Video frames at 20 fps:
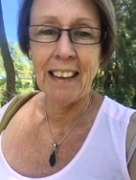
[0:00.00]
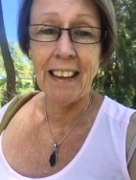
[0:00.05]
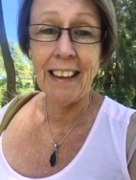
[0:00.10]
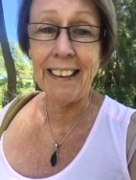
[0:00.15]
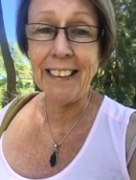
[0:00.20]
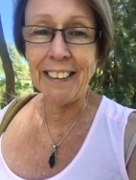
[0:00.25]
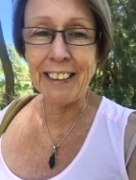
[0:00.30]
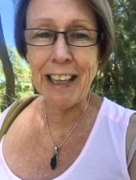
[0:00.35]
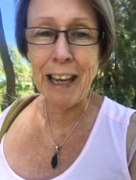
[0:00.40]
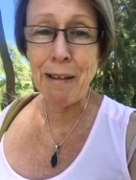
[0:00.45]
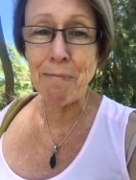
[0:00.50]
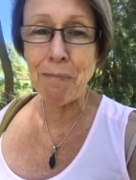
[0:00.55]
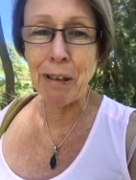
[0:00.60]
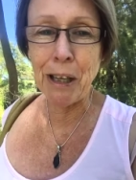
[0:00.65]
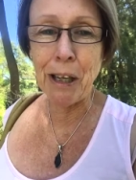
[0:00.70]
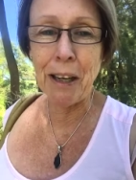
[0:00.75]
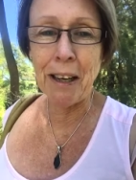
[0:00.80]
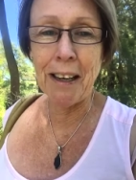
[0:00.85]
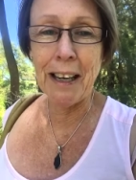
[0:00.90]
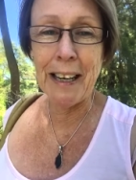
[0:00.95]
And it can
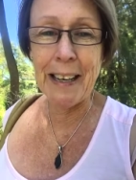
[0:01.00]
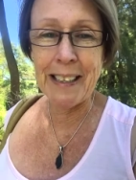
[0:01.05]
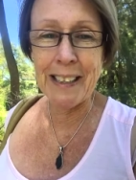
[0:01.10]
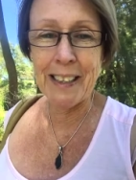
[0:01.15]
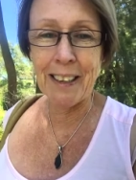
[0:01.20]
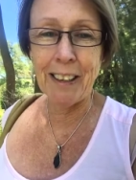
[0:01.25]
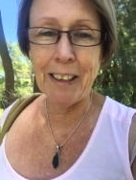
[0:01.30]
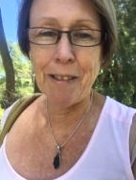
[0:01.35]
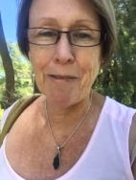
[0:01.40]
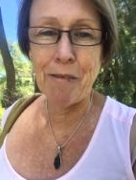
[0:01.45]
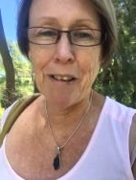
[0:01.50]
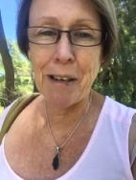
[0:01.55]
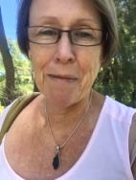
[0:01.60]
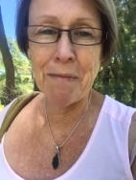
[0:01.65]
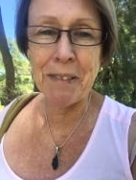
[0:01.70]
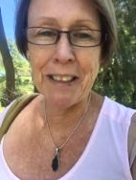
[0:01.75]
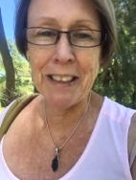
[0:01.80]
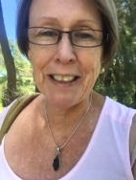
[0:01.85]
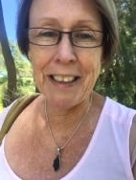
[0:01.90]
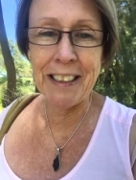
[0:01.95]
be easily
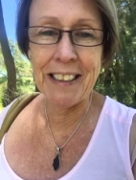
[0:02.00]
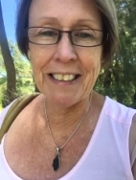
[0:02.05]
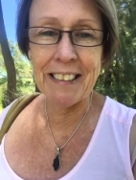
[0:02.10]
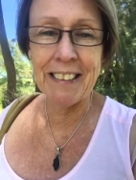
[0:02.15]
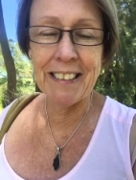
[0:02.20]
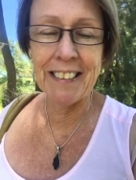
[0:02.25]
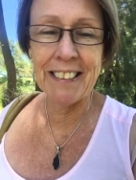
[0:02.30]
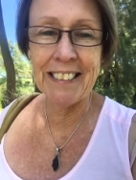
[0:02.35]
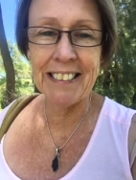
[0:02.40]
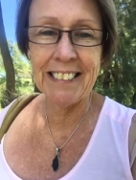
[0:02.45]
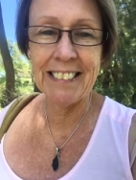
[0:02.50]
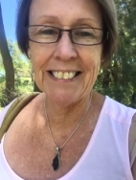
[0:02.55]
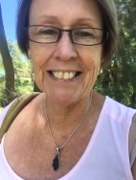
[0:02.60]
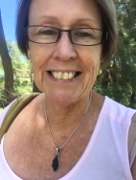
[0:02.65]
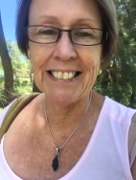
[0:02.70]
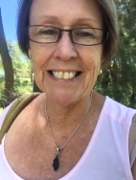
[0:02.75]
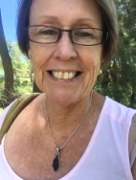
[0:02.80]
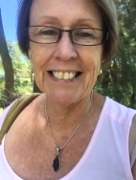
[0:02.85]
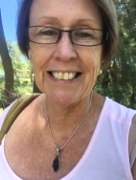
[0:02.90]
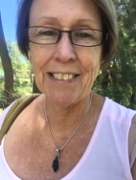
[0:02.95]
remedied
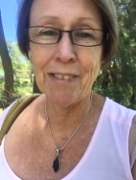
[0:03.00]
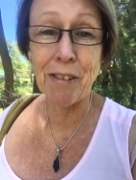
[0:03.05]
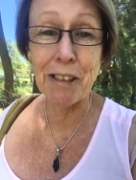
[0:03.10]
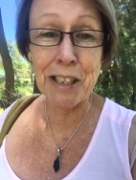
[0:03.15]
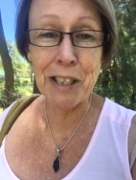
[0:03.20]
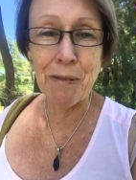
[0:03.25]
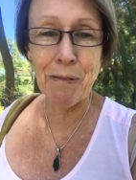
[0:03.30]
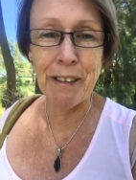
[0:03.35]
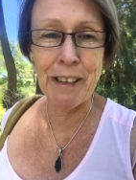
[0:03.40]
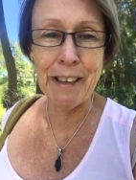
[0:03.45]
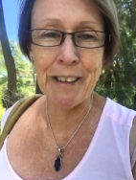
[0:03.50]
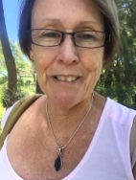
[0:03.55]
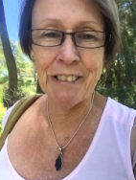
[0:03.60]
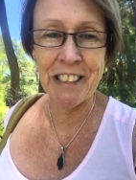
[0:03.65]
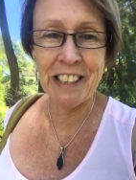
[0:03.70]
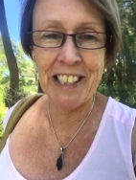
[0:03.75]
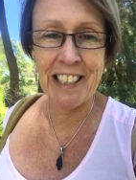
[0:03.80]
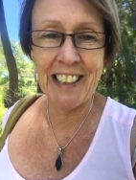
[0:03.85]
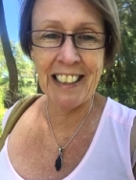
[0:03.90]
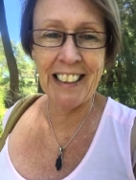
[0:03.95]
once we know
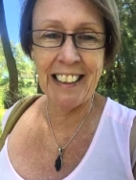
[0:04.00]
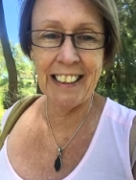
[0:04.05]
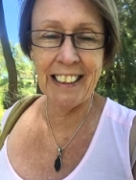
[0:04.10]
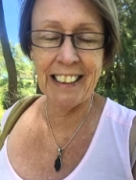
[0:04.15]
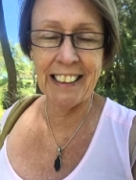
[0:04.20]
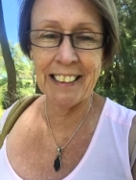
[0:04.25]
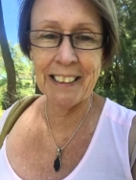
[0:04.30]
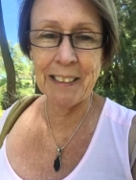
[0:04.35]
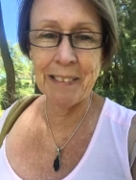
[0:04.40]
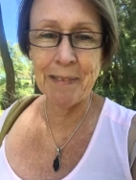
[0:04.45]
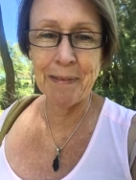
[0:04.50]
it's there.